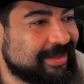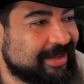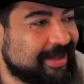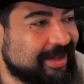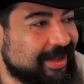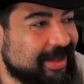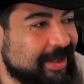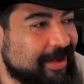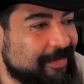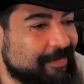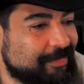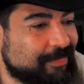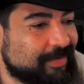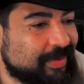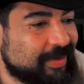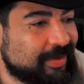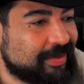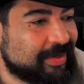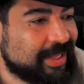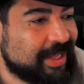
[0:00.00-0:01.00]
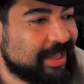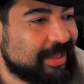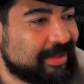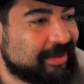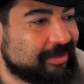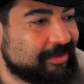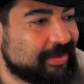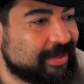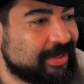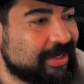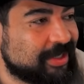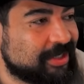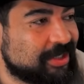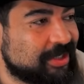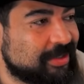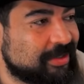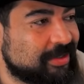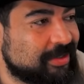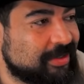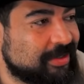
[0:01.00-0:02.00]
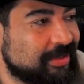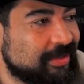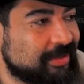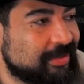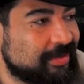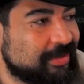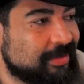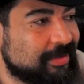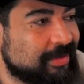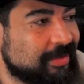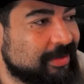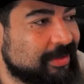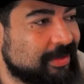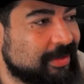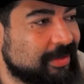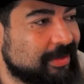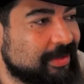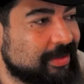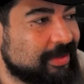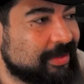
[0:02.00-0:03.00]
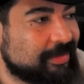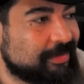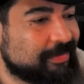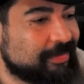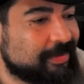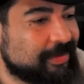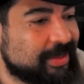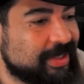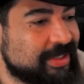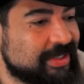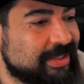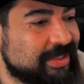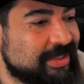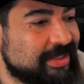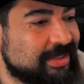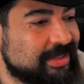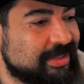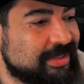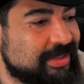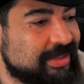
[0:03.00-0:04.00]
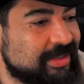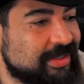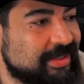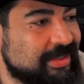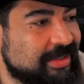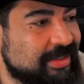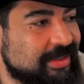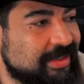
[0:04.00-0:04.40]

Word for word: Um, but okay, heal reduction poisons.